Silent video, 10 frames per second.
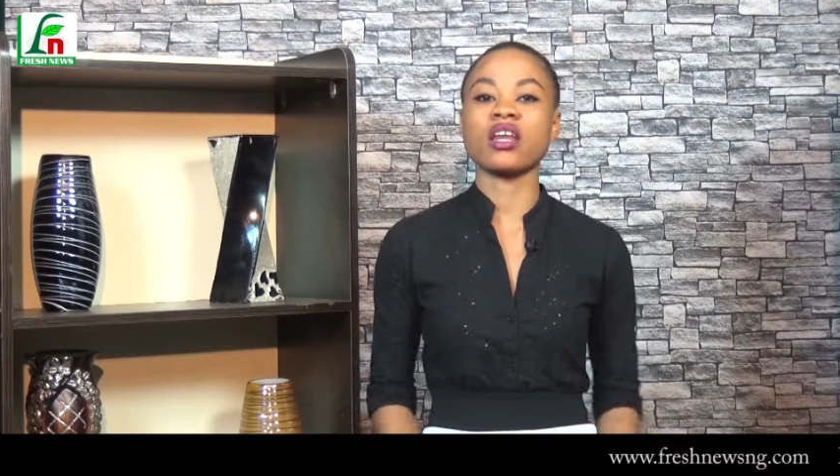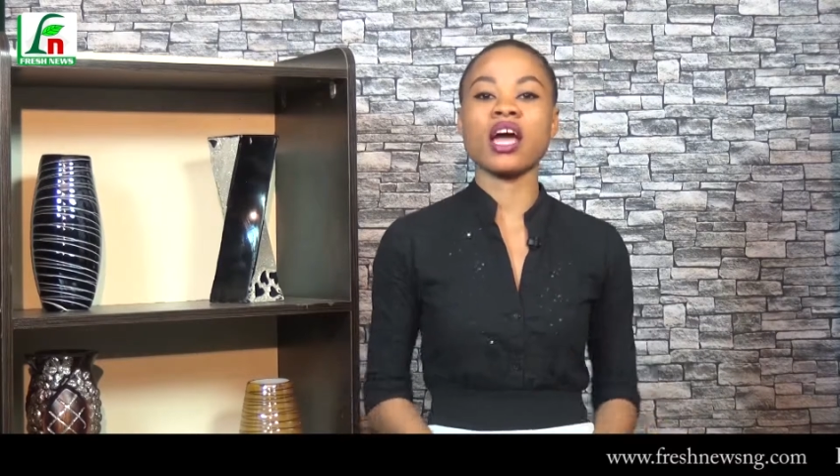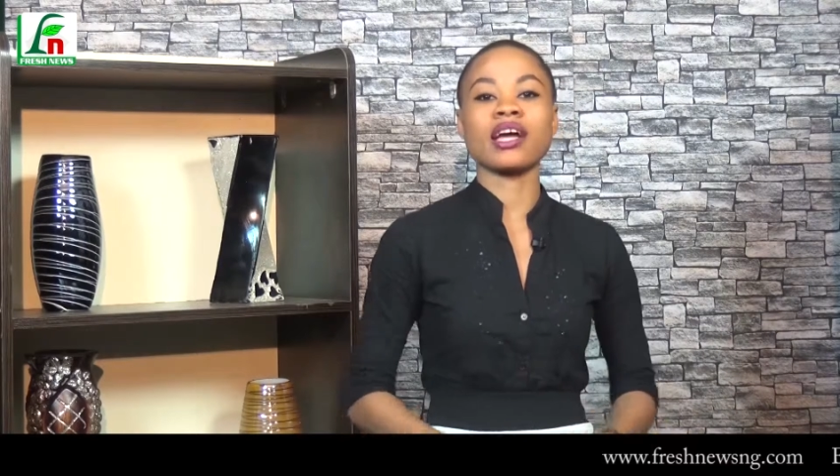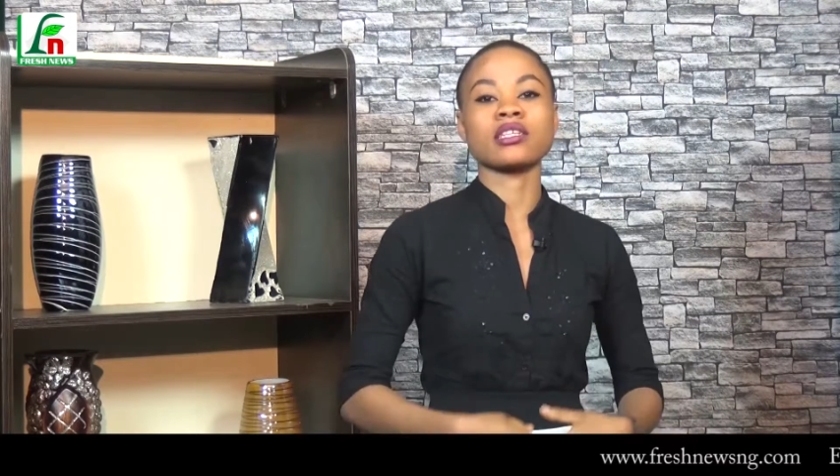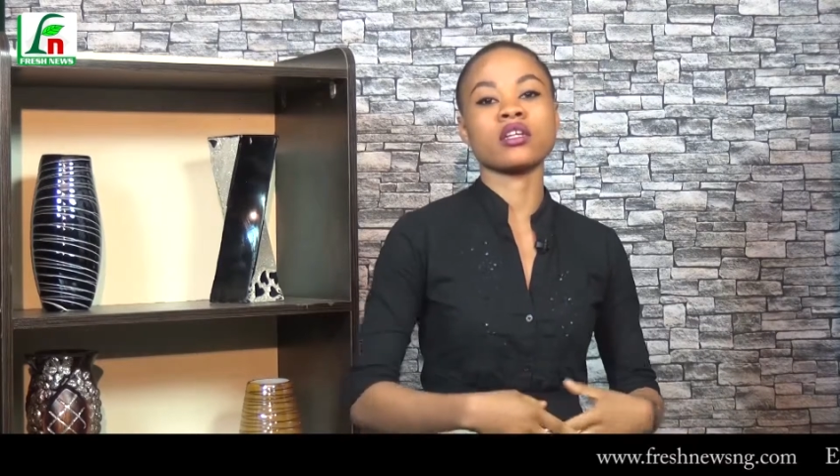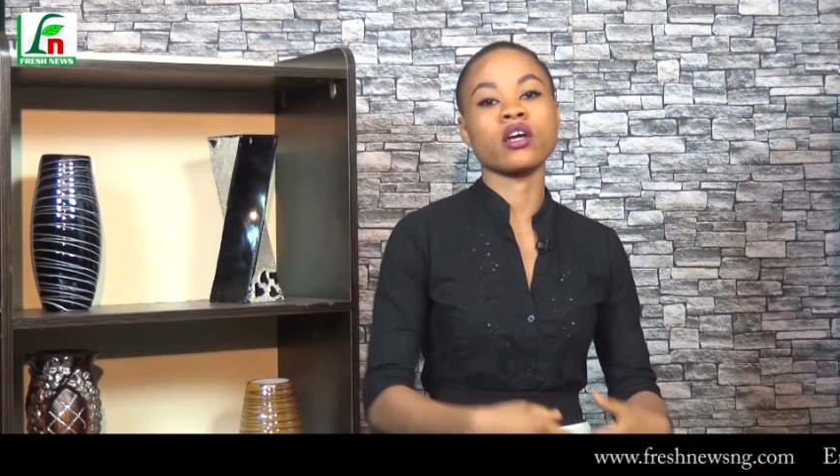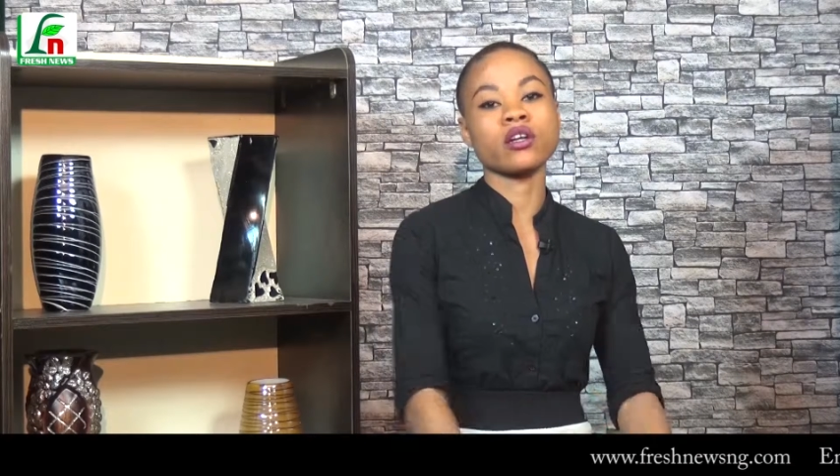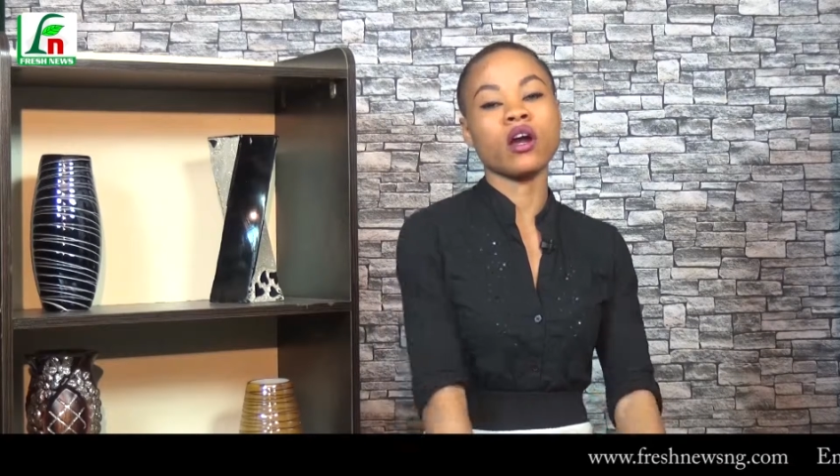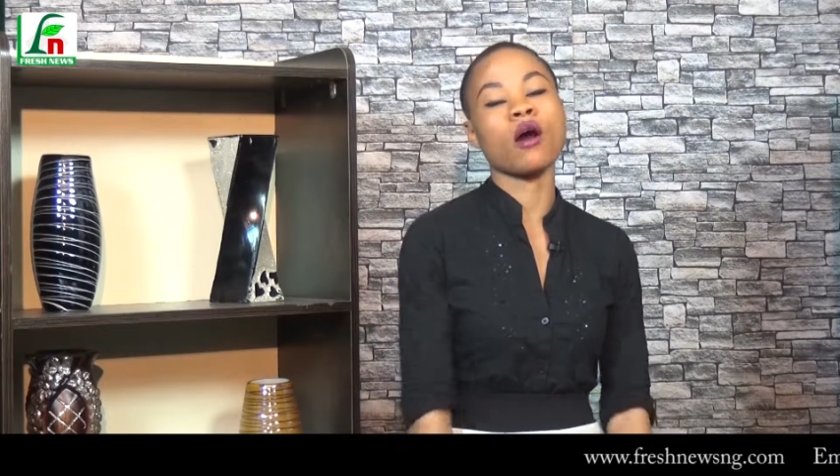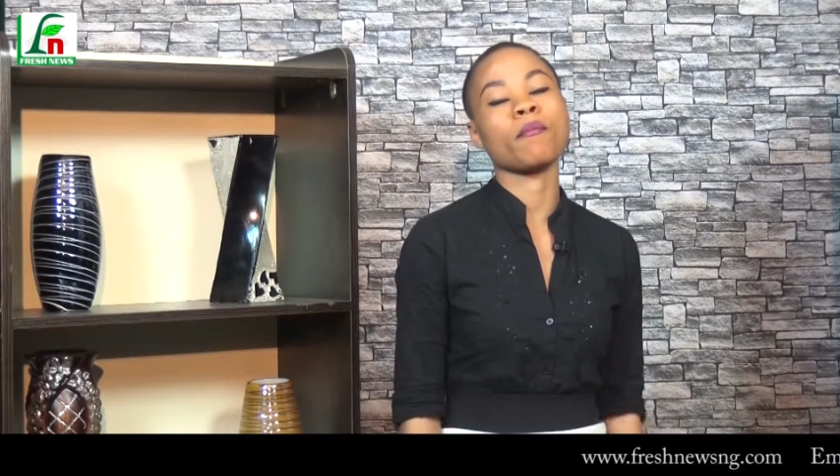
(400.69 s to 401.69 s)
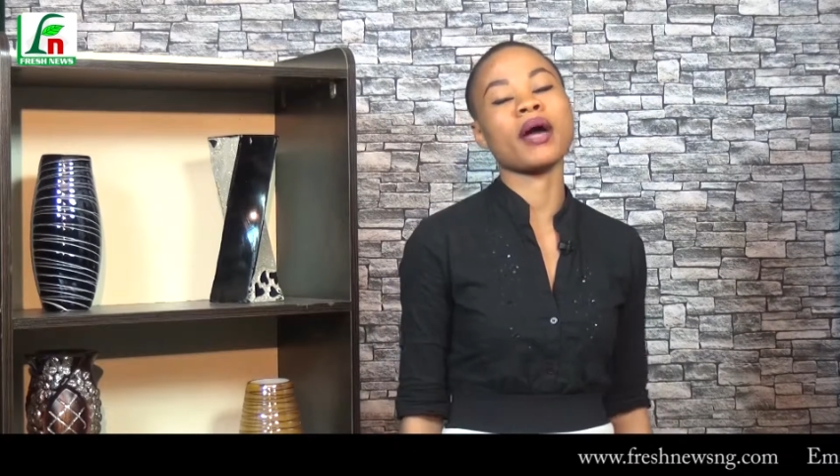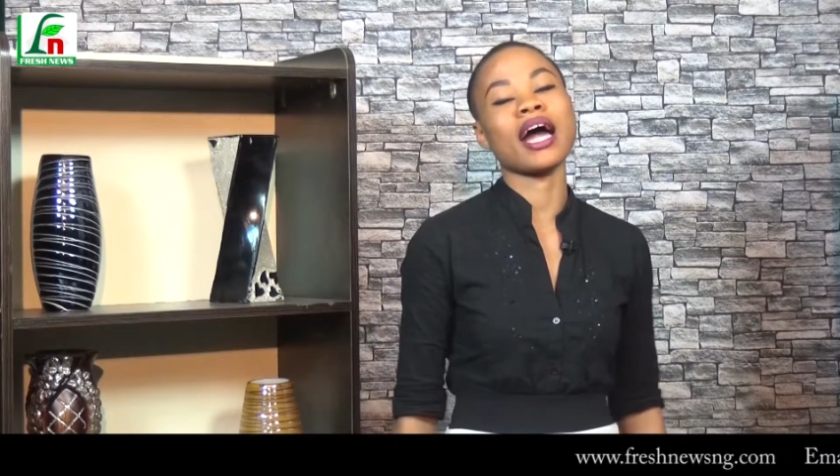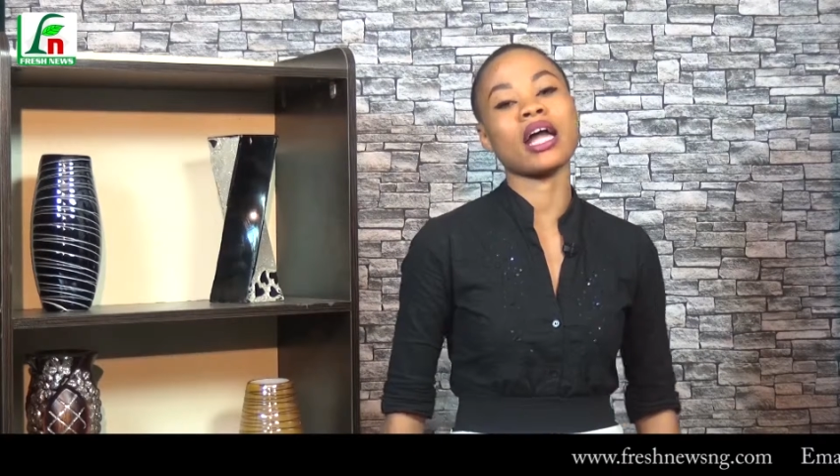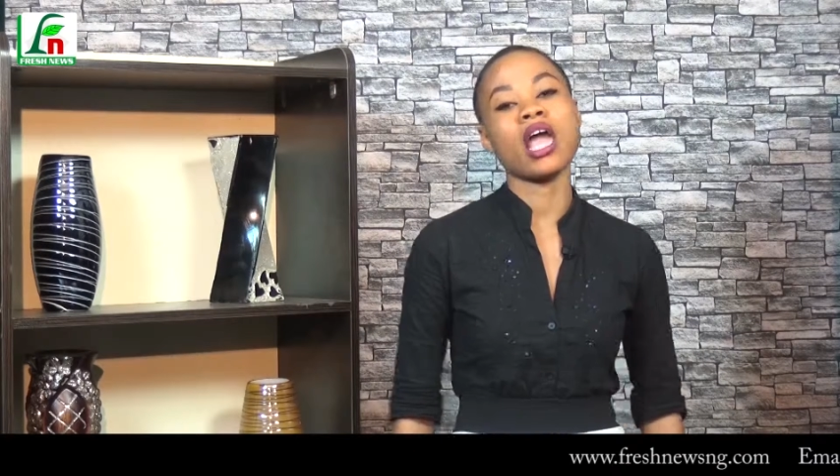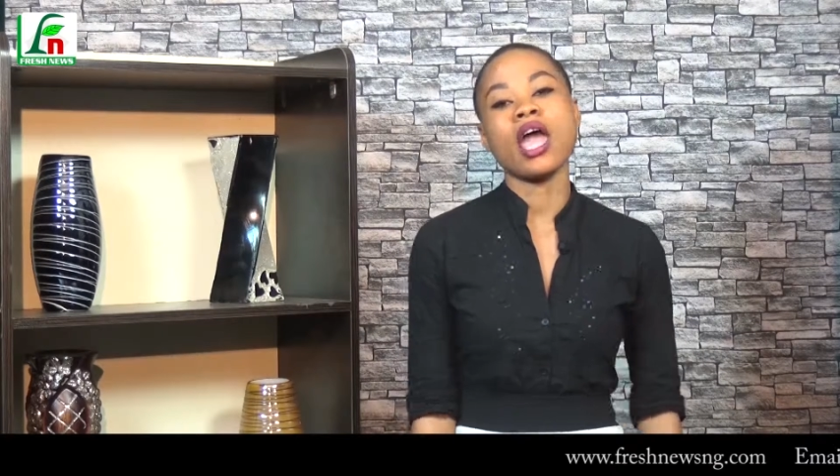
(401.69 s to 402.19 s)
and asking her to come
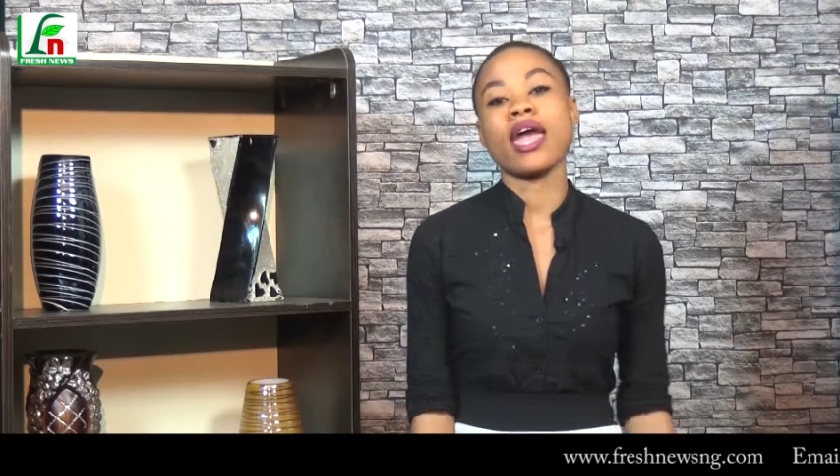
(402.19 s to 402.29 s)
back